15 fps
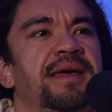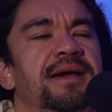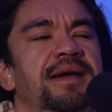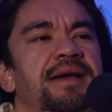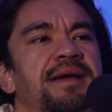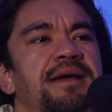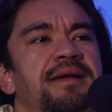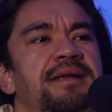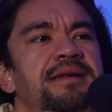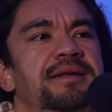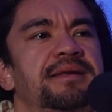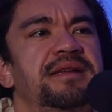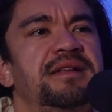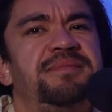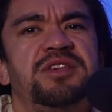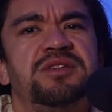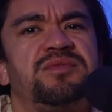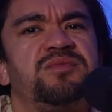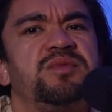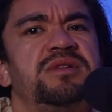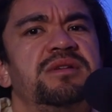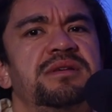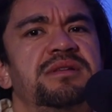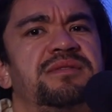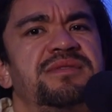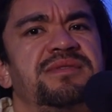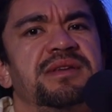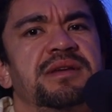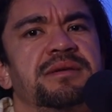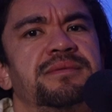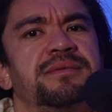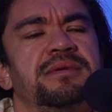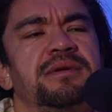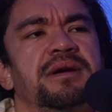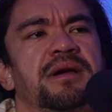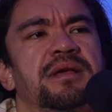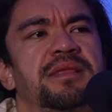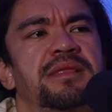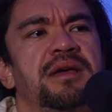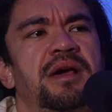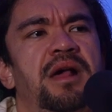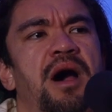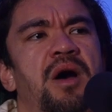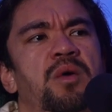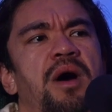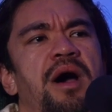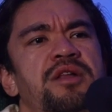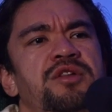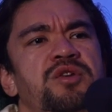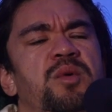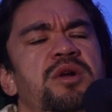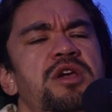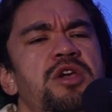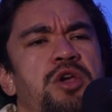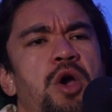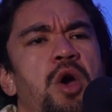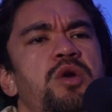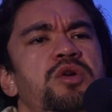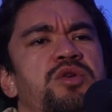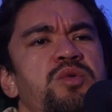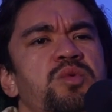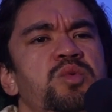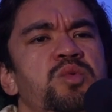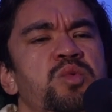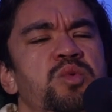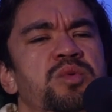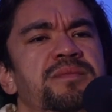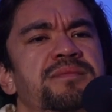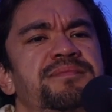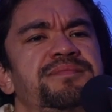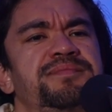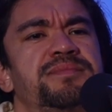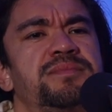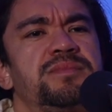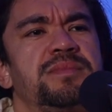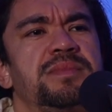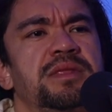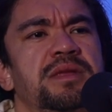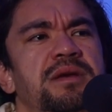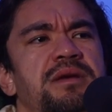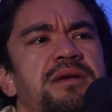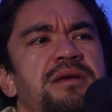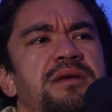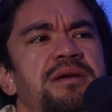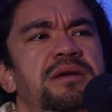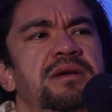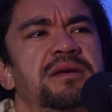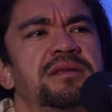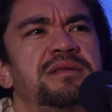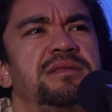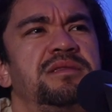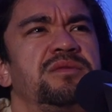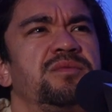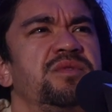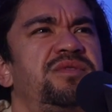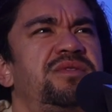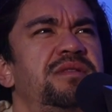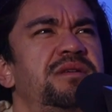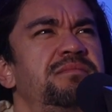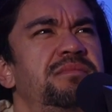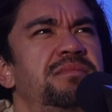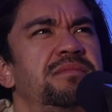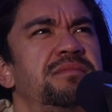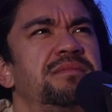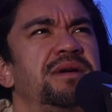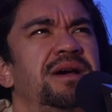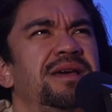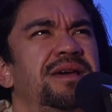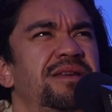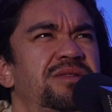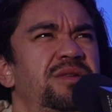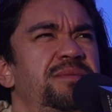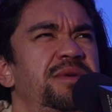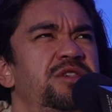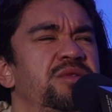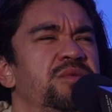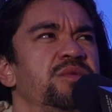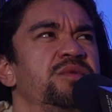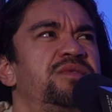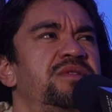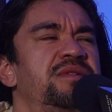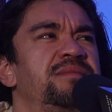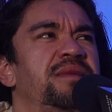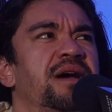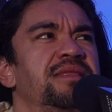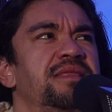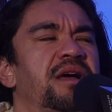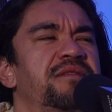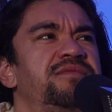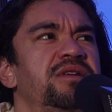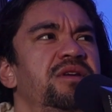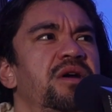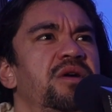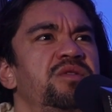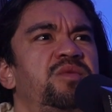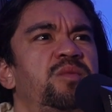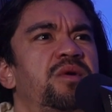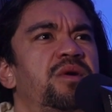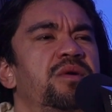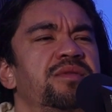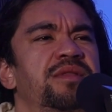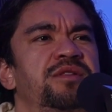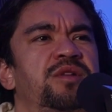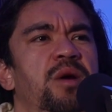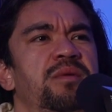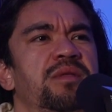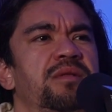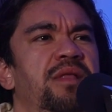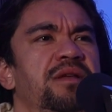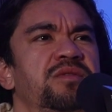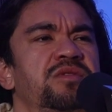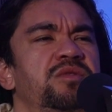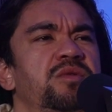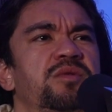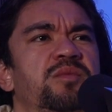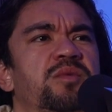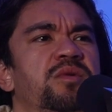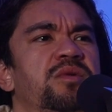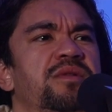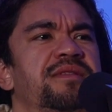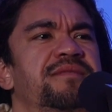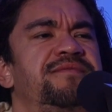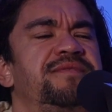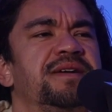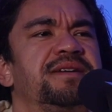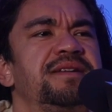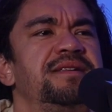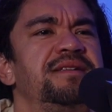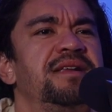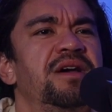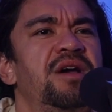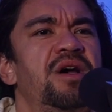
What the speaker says: and it'd be just really interesting. I do want to go to, is it Jerusalem? I guess it'd be Jerusalem. I'd love to go to where all the dome, where all the fucking,